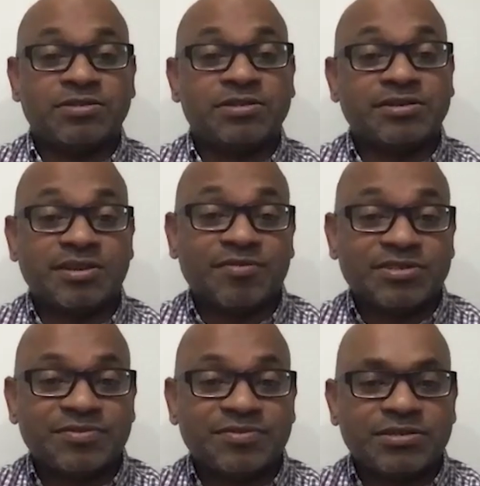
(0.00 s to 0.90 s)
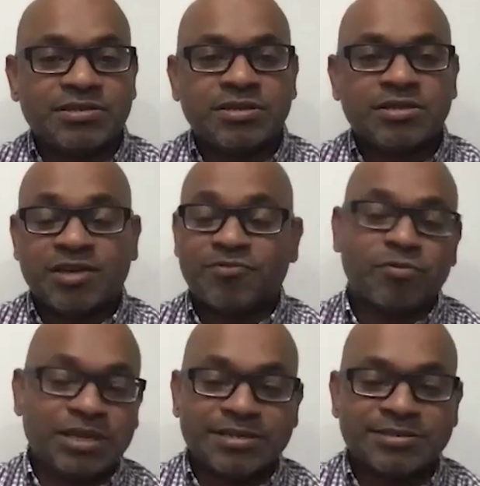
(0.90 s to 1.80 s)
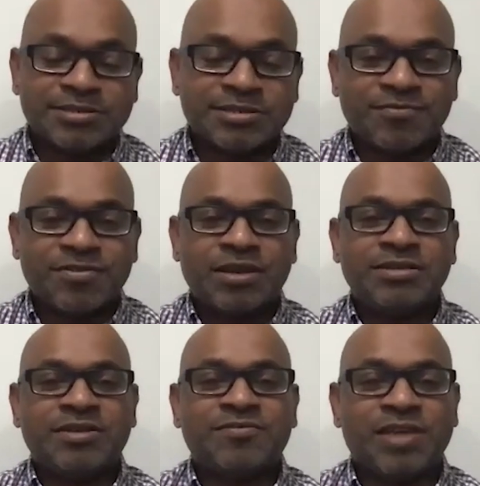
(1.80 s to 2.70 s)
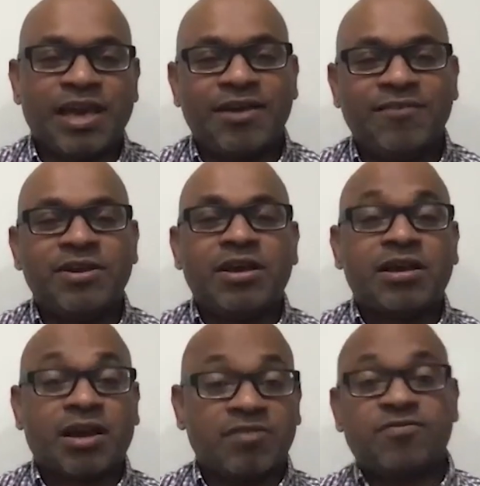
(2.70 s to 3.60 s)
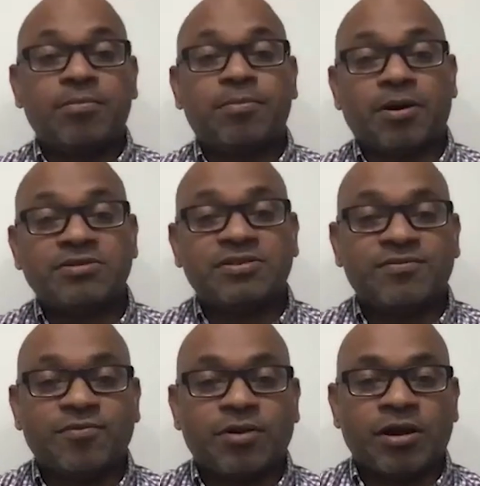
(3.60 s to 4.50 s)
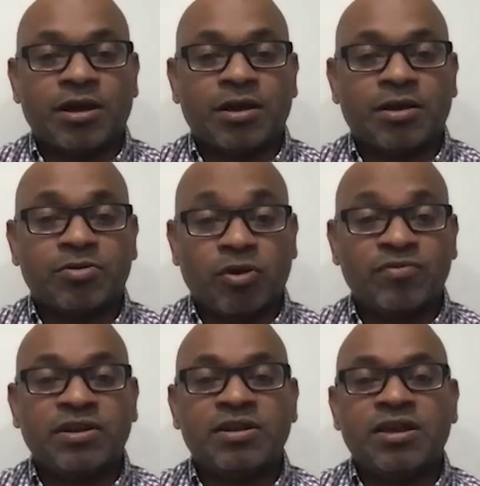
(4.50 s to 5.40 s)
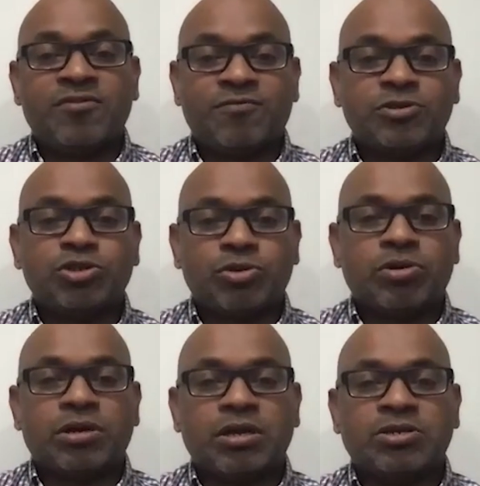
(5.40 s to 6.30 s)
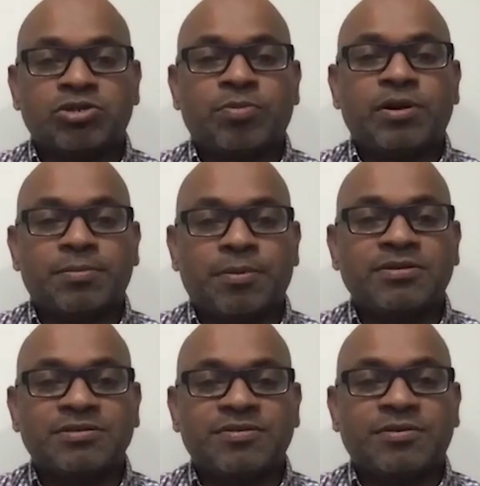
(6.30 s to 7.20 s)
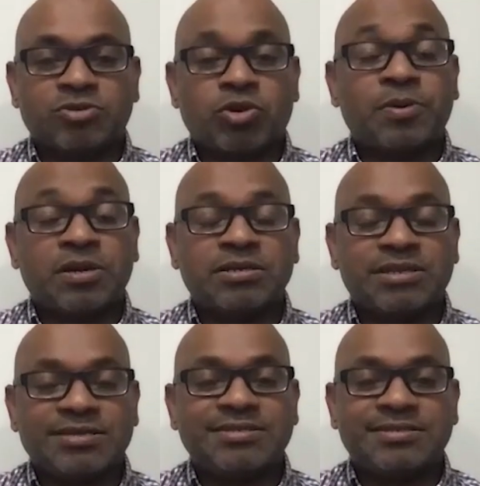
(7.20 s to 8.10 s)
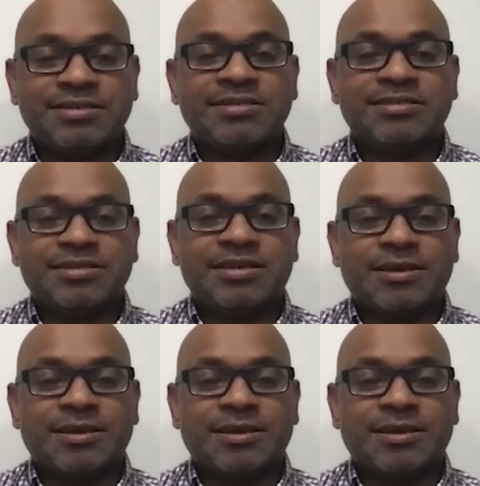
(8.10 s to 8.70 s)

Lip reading: serious adverse event. Therefore, yes, if they have confirmed positive COVID, for sure, a troponin positive troponin test is